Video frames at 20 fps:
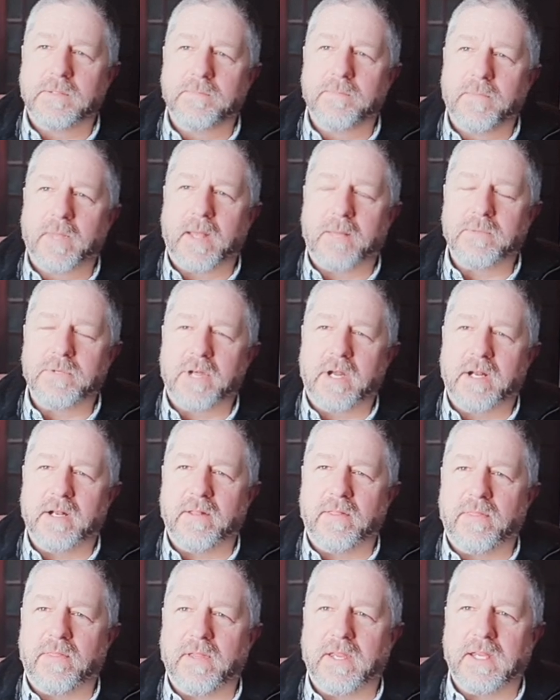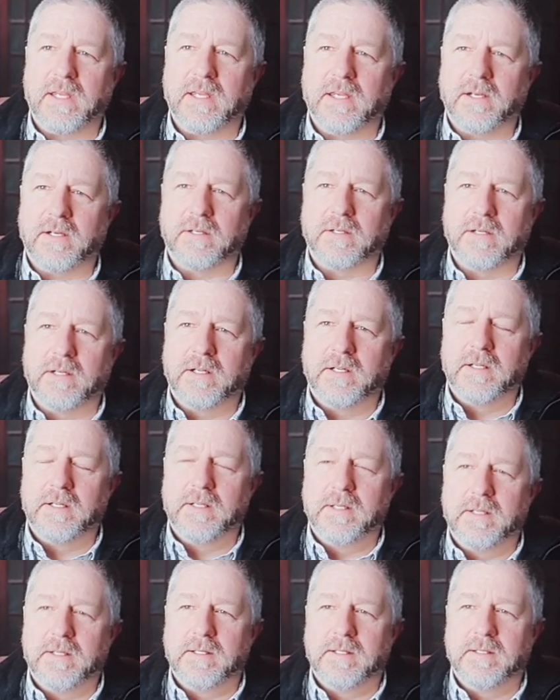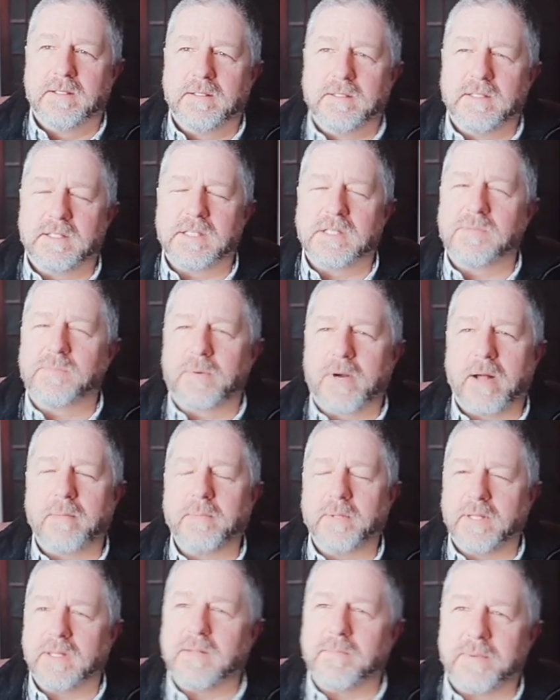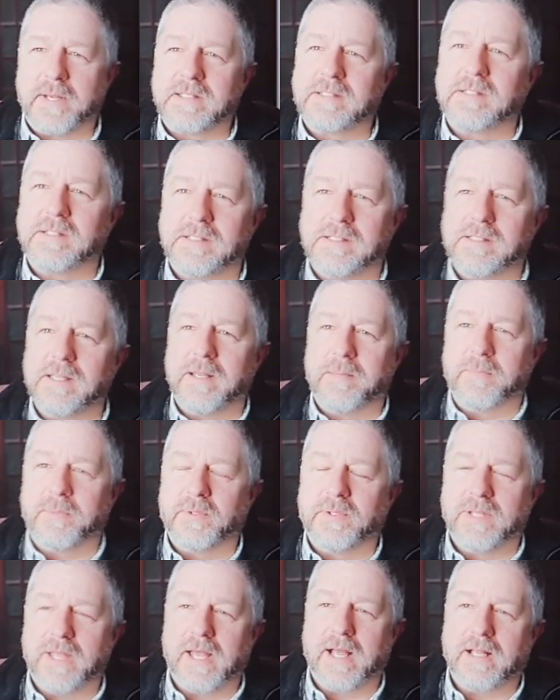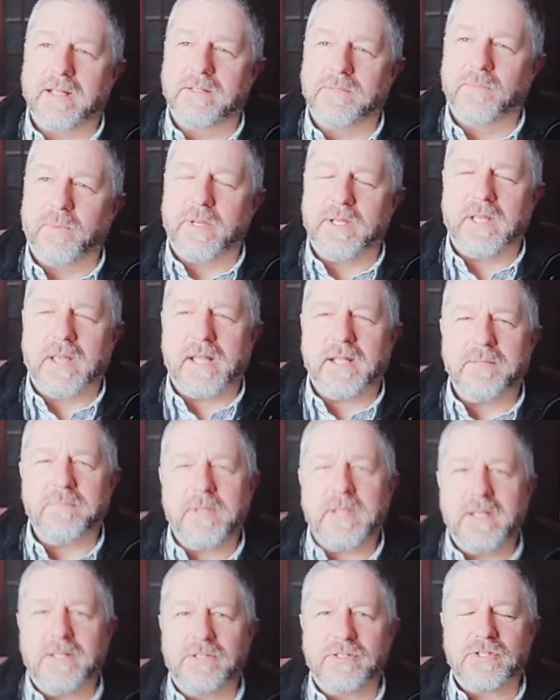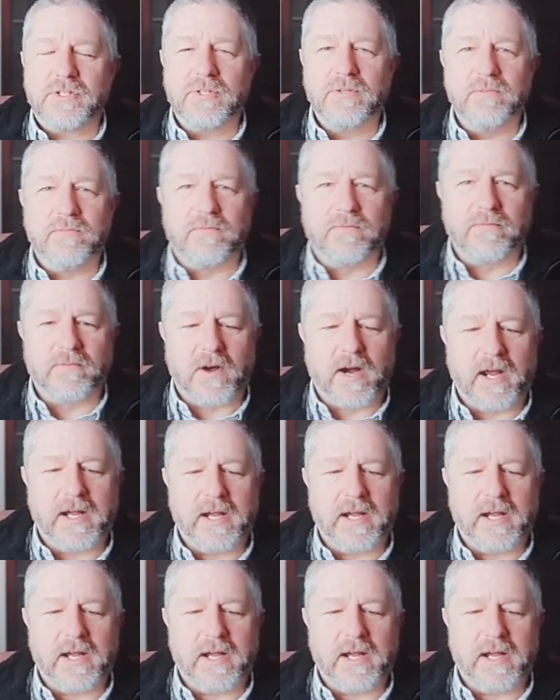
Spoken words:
you're out, try to think here. This is probably the best example. It means